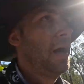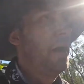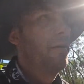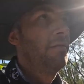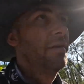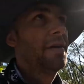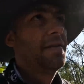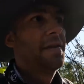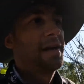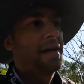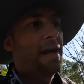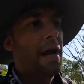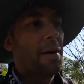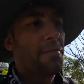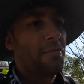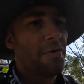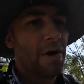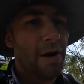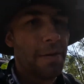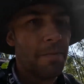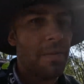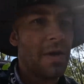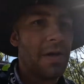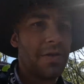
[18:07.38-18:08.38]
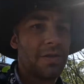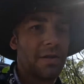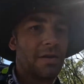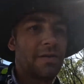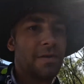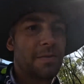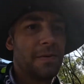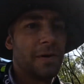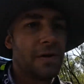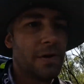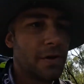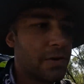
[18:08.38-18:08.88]
haven't had the camera out much. I've
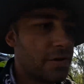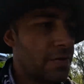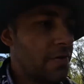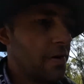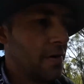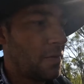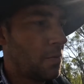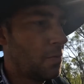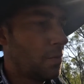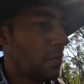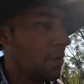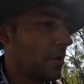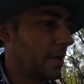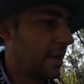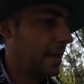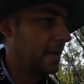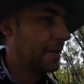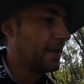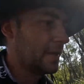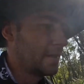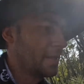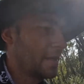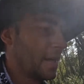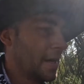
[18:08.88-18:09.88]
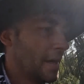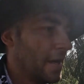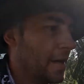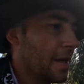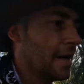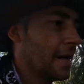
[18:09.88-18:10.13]
just been concentrating on walking this